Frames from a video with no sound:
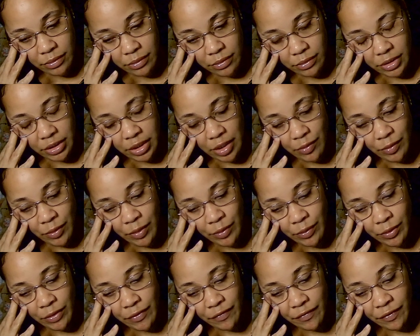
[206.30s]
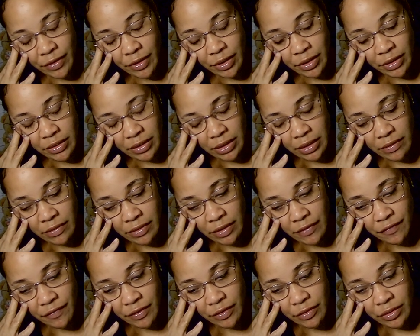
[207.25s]
Someone want to free themselves, they
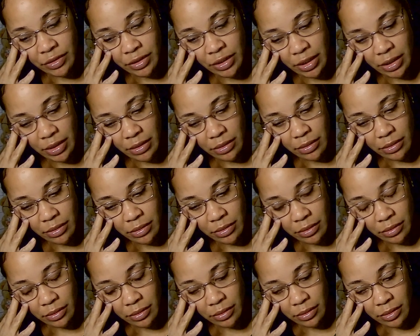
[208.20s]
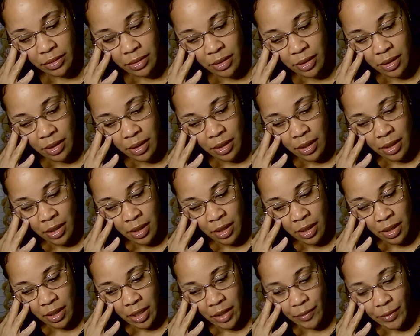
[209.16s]
feel stuck.
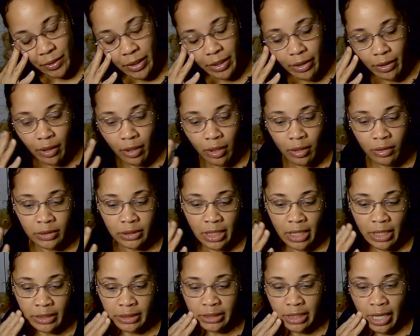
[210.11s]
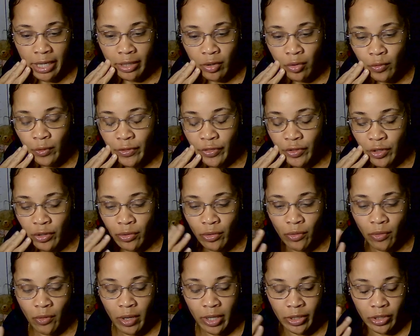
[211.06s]
They're ready to close out a cycle with
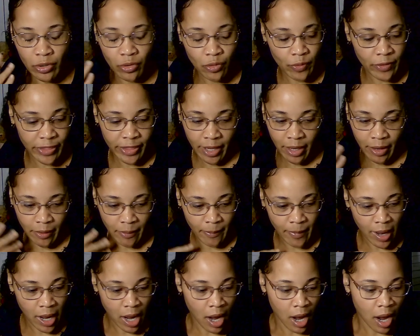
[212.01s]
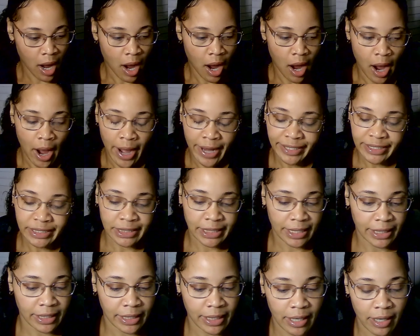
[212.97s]
you or you with them.
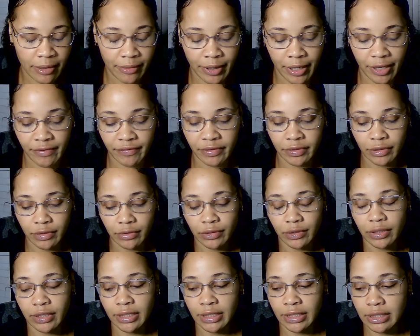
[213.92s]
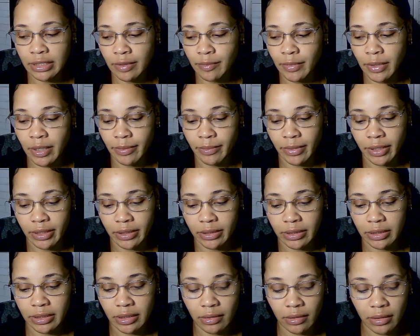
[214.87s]
Take it however, due to this commitment.
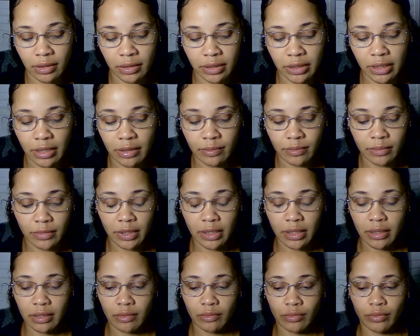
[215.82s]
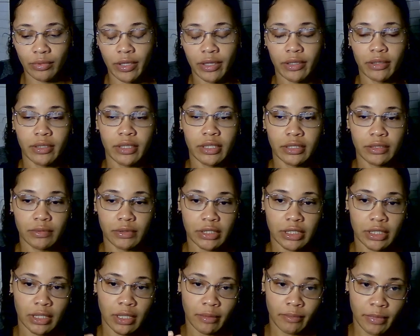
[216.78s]
So, uh, some whether this was
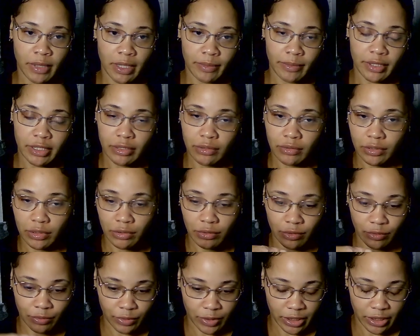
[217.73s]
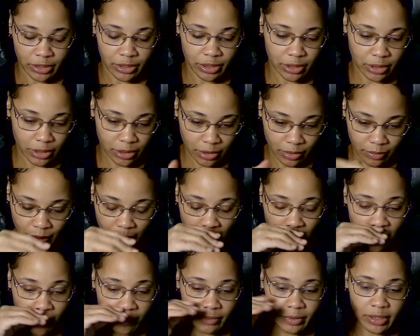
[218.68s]
a commitment due to the relationship,
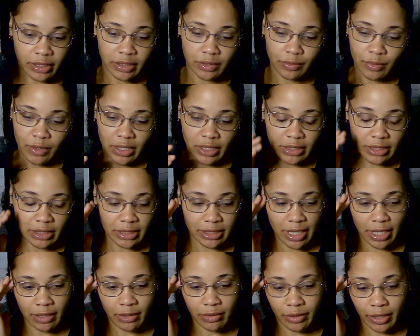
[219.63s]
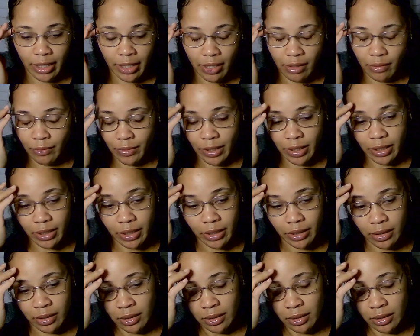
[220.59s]
however this was, it's like, okay, I'm ready to